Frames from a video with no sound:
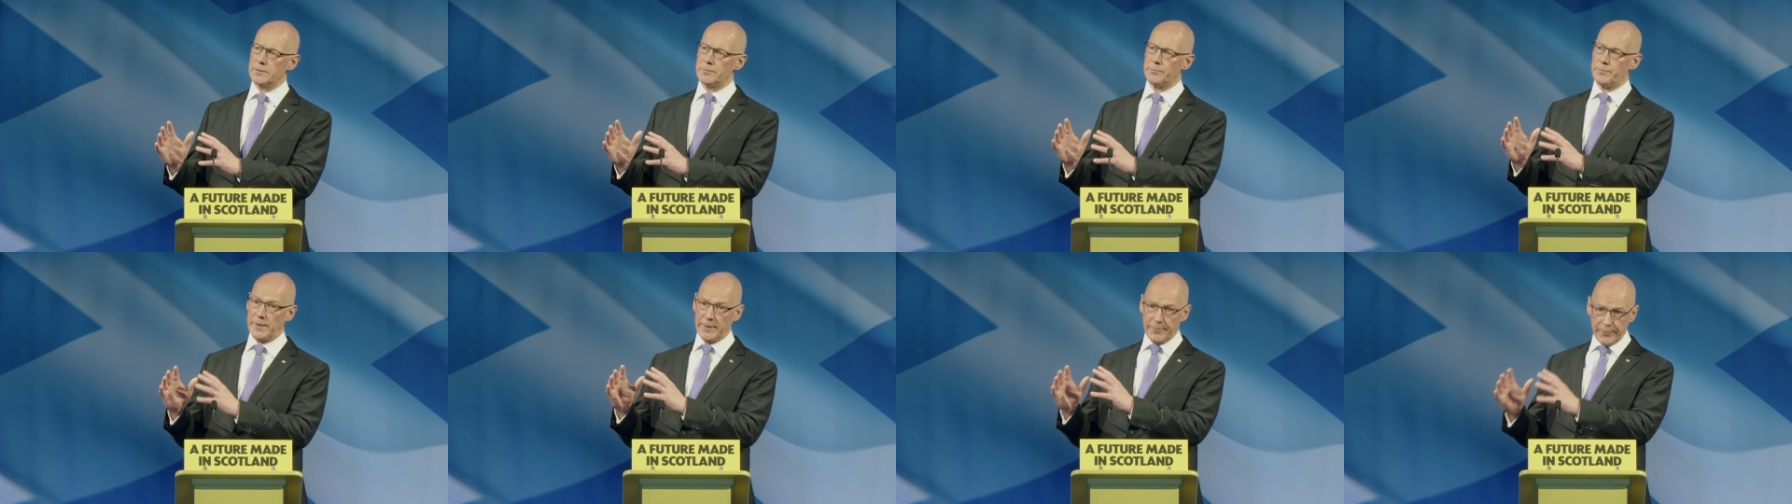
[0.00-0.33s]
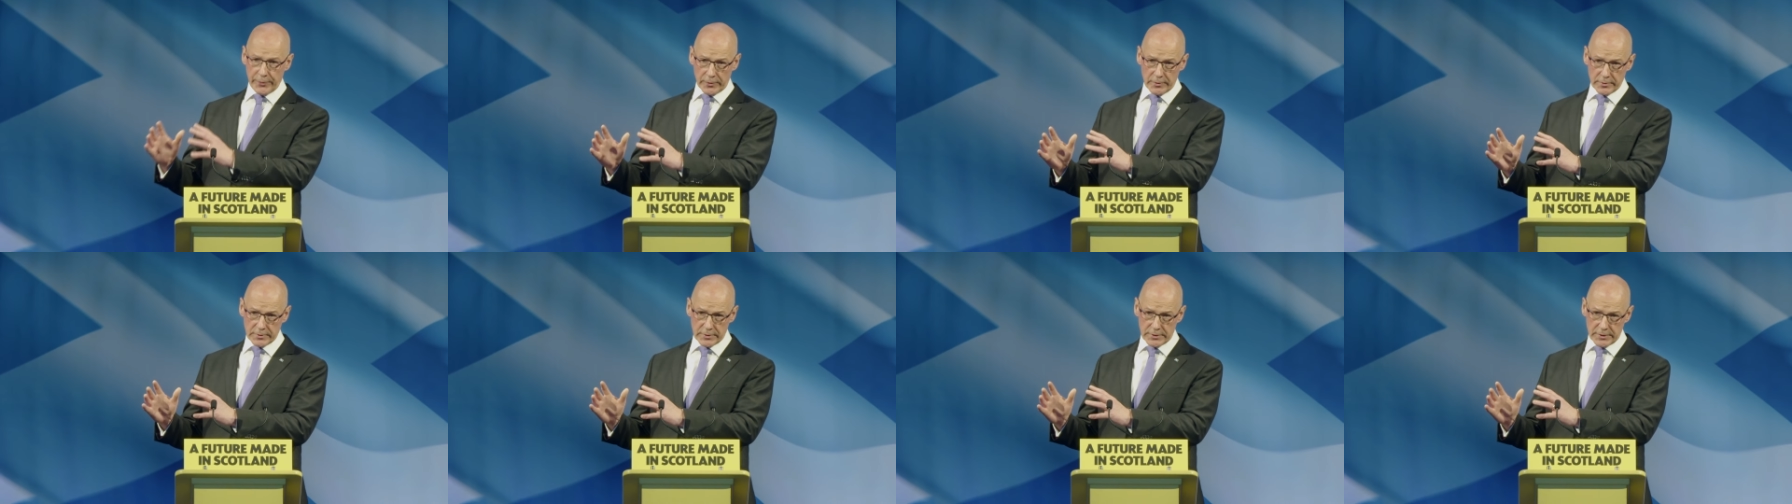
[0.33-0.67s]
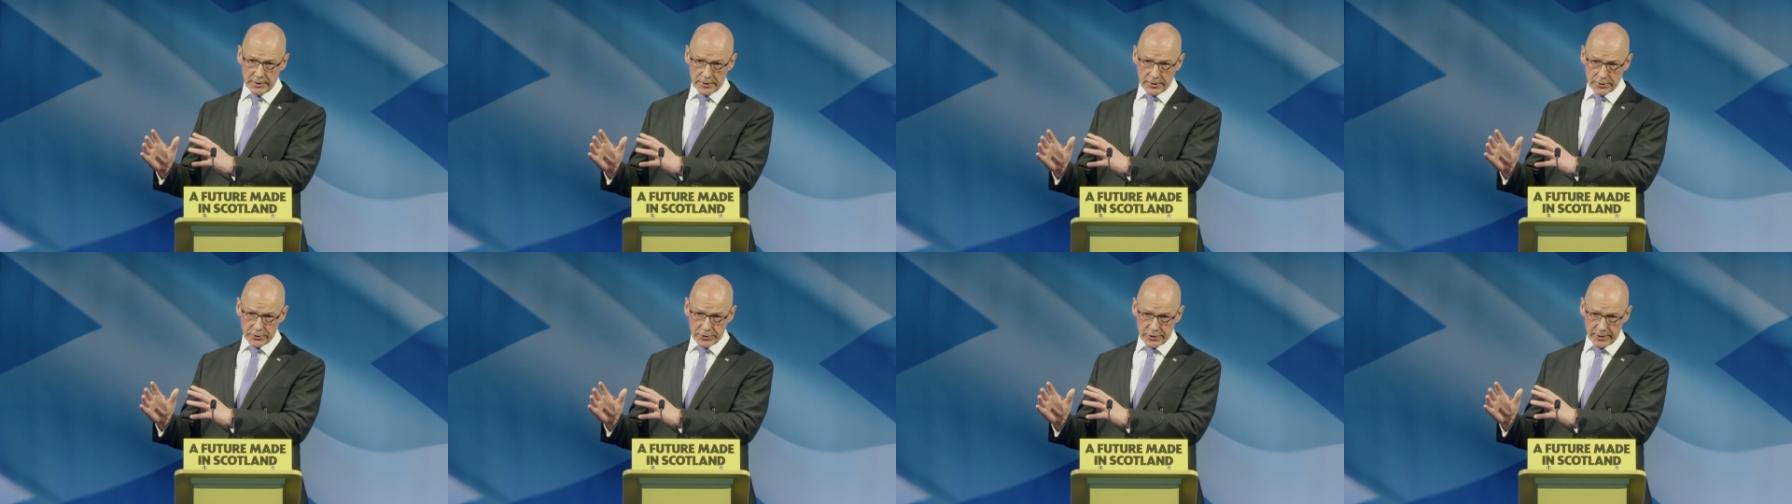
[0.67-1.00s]
people to
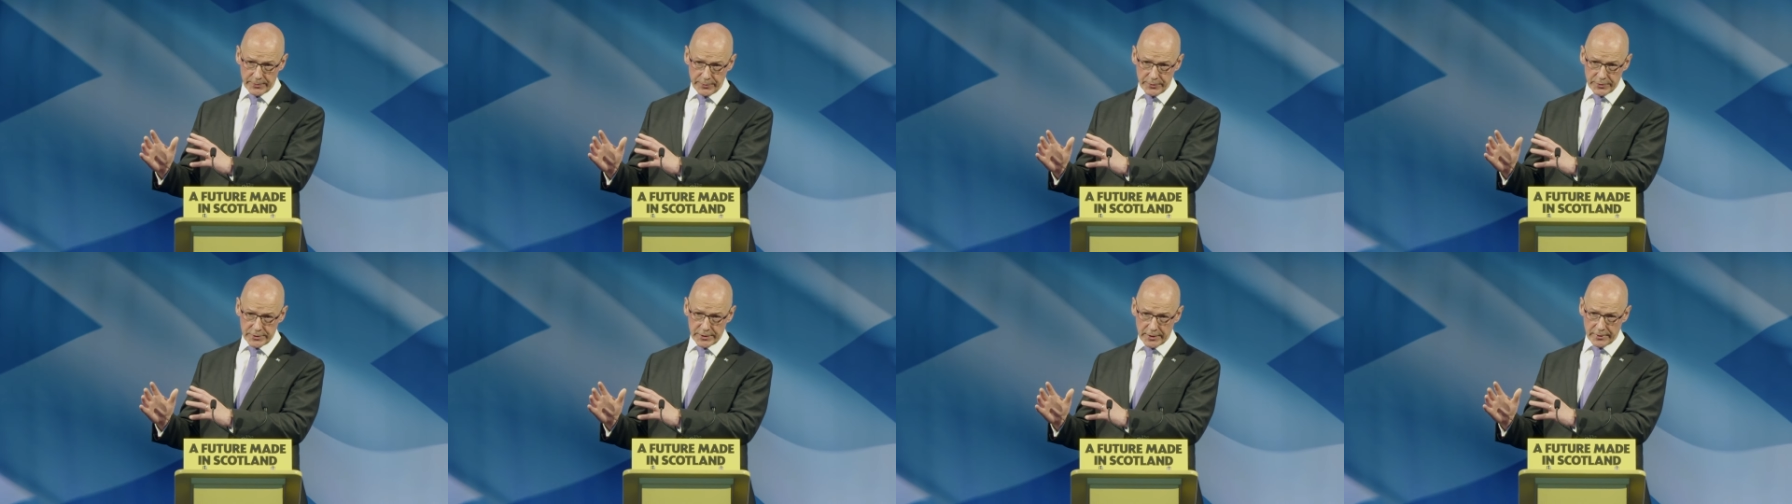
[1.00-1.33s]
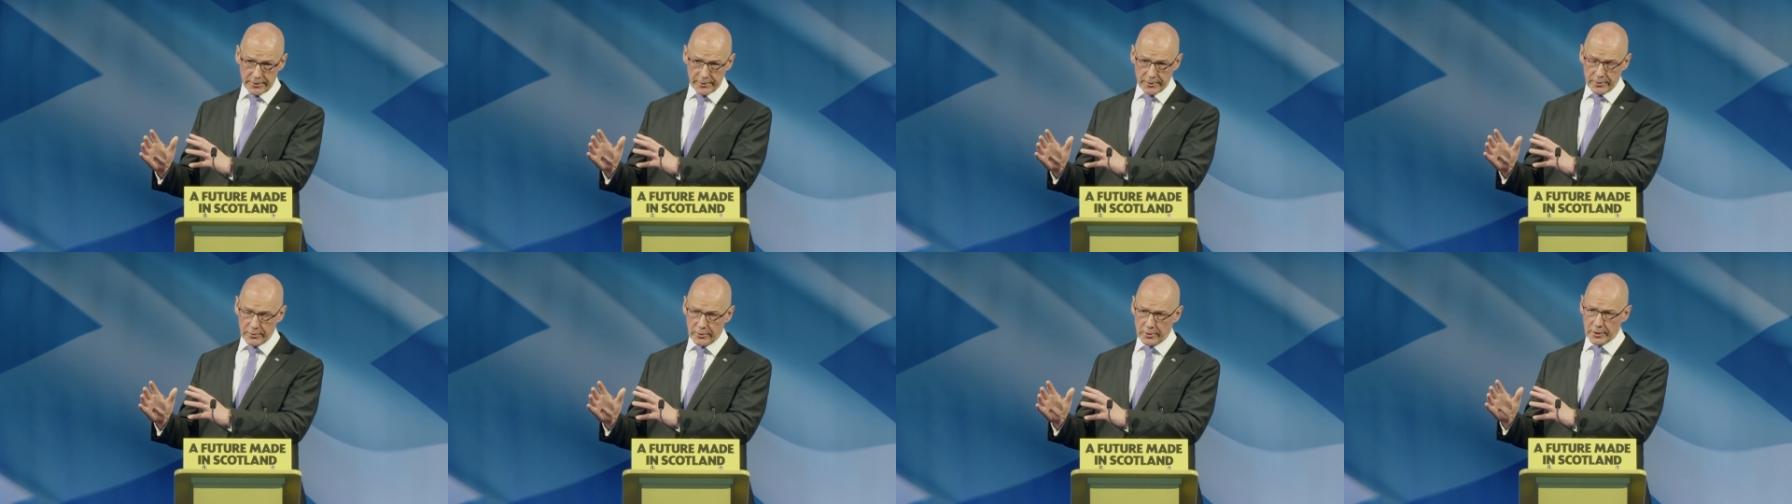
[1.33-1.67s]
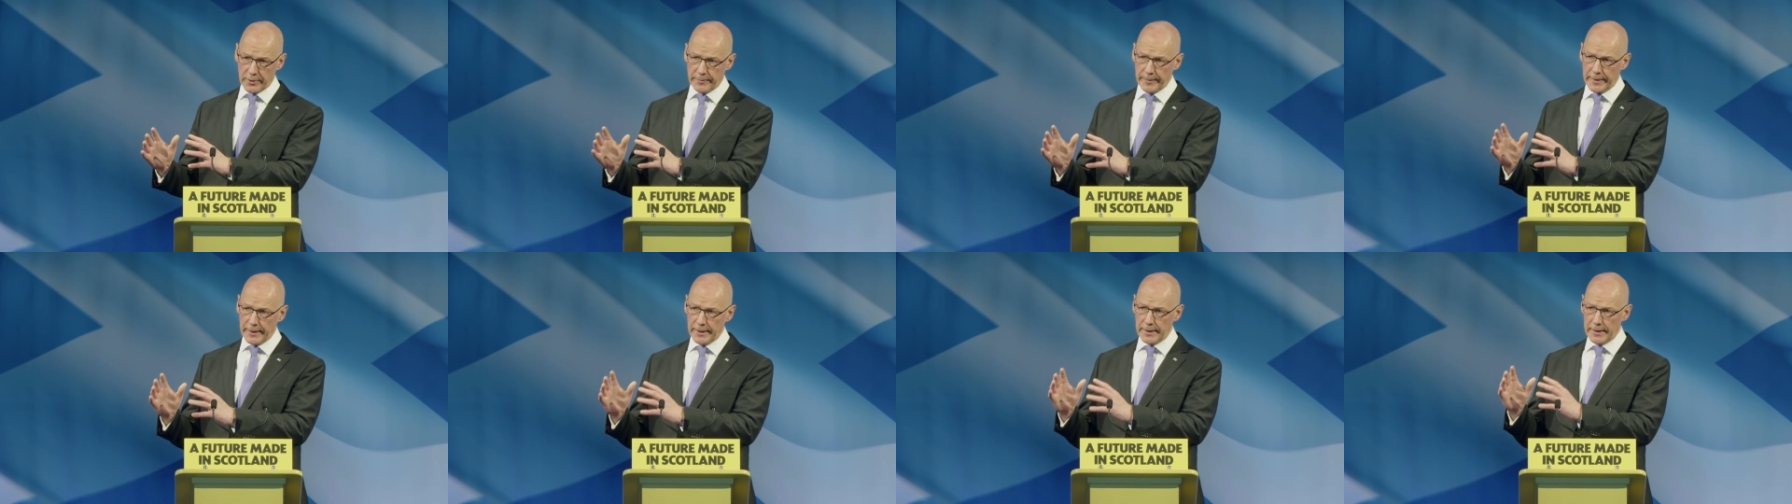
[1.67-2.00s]
contribute to our
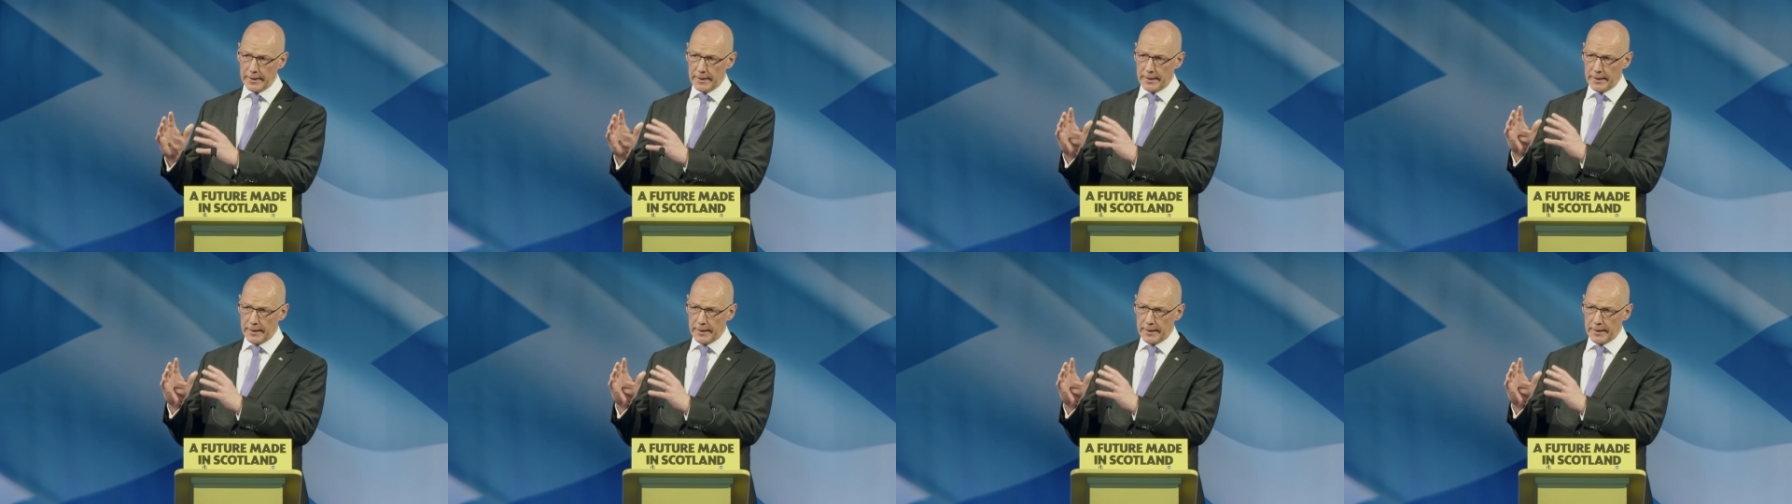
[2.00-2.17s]
economy,